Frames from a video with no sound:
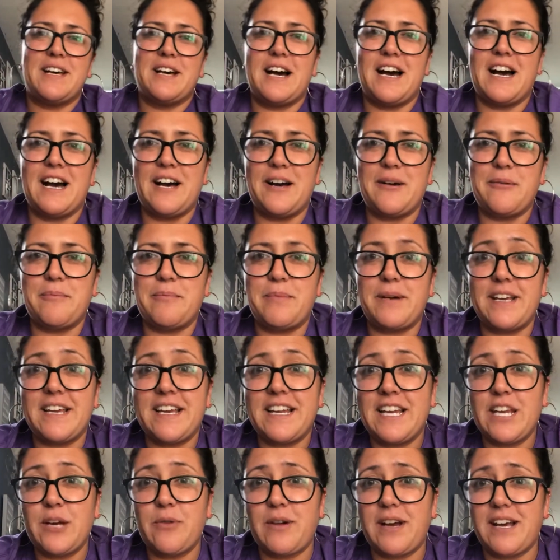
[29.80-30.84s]
Um, but
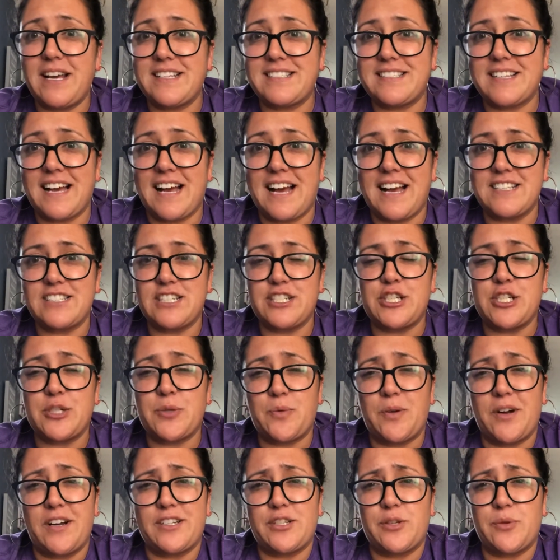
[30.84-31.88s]
anyways, guys, I just
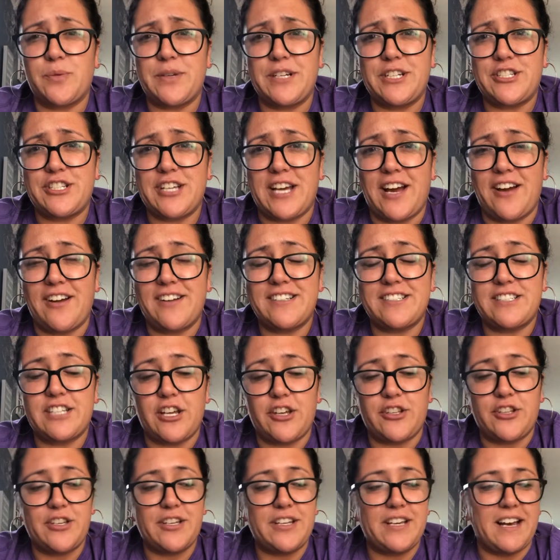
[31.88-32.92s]
wanted to reach out and tell
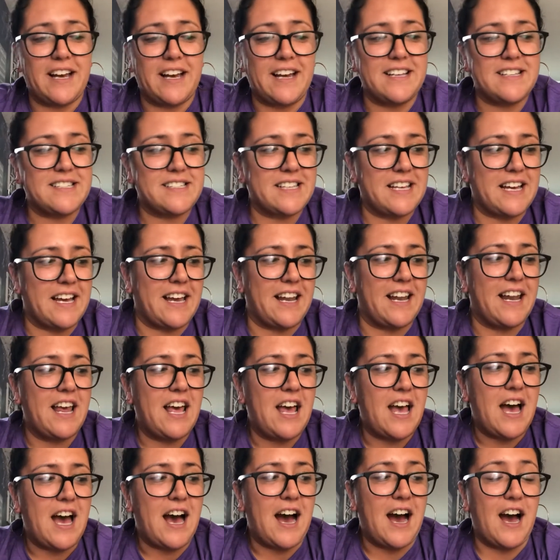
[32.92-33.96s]
you guys that
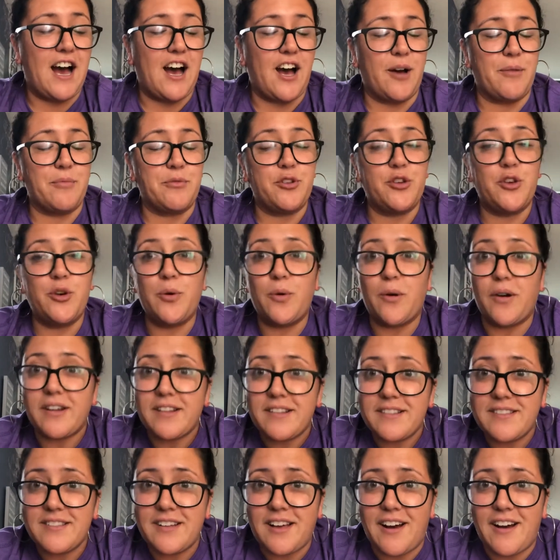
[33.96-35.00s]
um, you
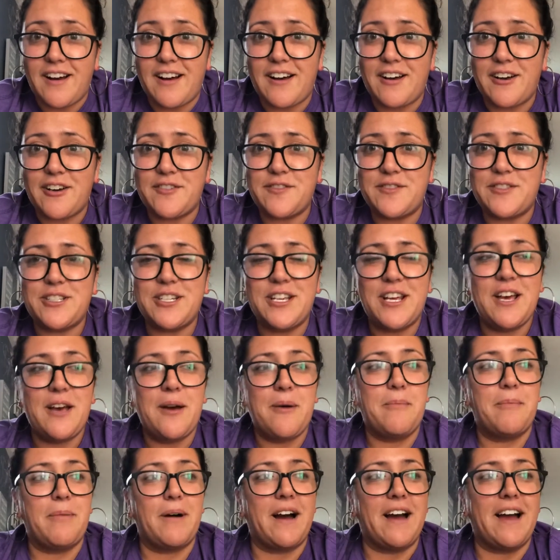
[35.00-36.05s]
are loved
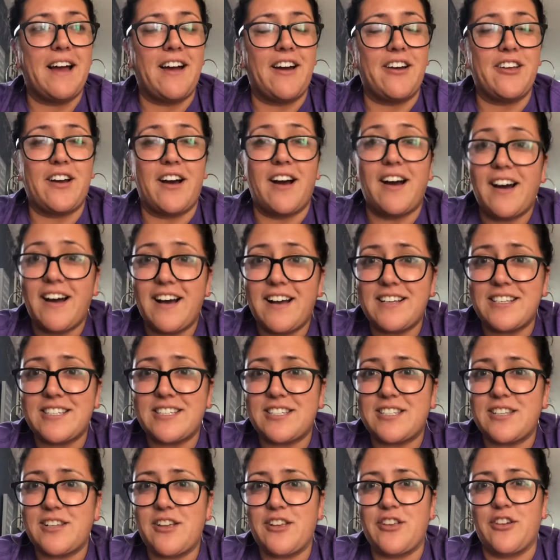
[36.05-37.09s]
by
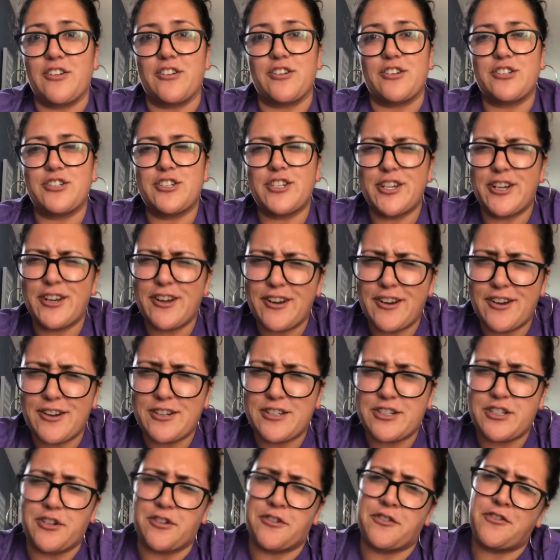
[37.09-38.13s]
us, your
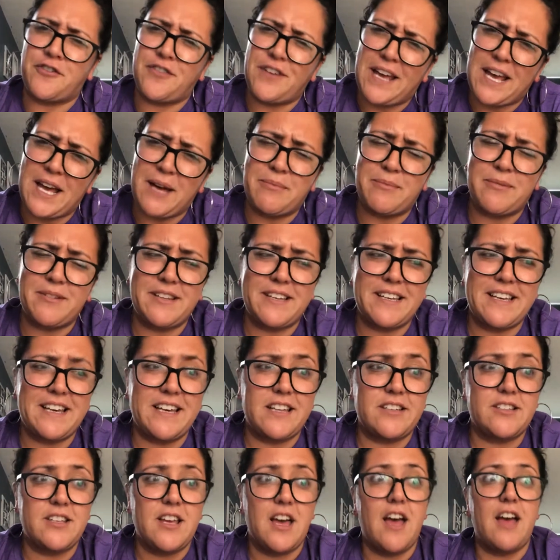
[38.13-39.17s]
church, your
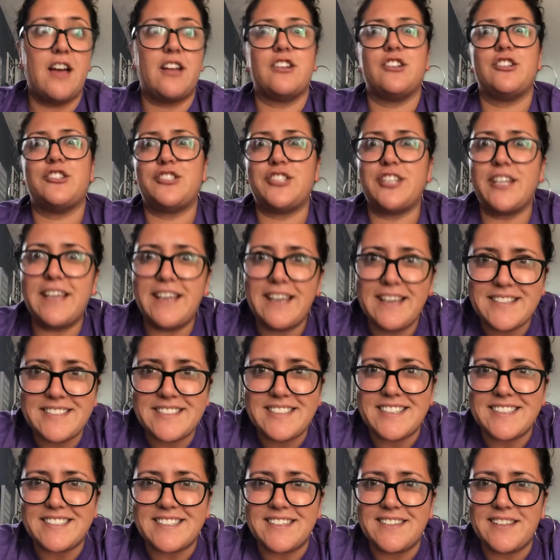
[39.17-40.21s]
families.
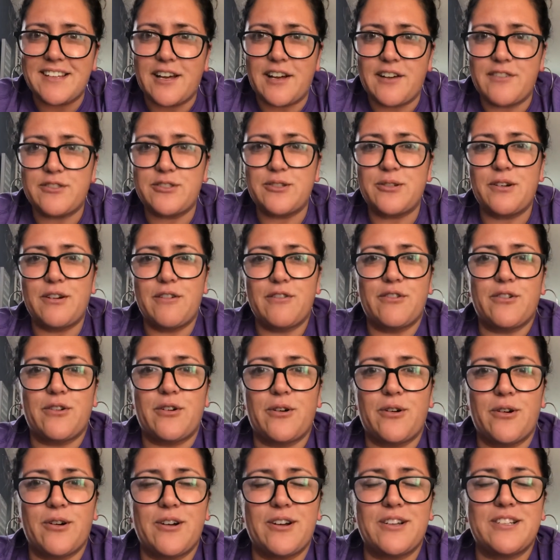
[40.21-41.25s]
Jesus loves you, of
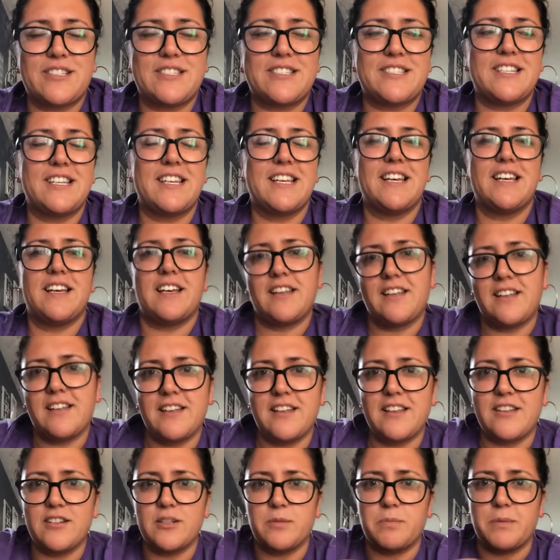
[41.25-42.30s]
course.
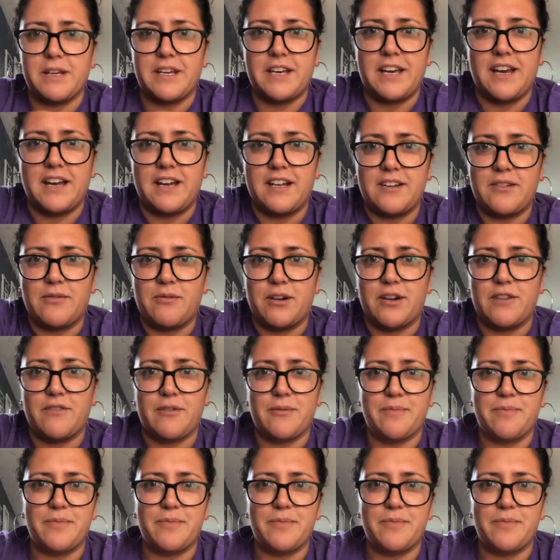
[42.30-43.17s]
There's my cat, one of them.